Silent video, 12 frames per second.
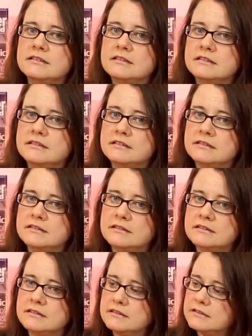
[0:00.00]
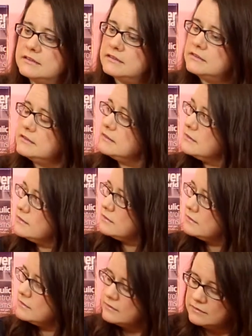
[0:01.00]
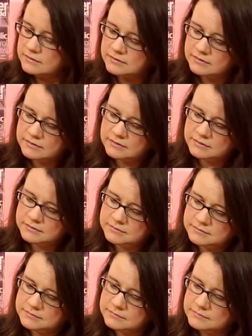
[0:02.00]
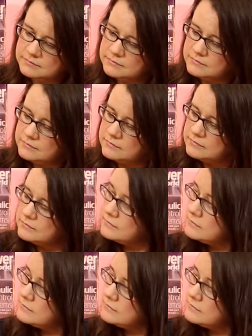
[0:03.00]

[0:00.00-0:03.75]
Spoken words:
[no speech]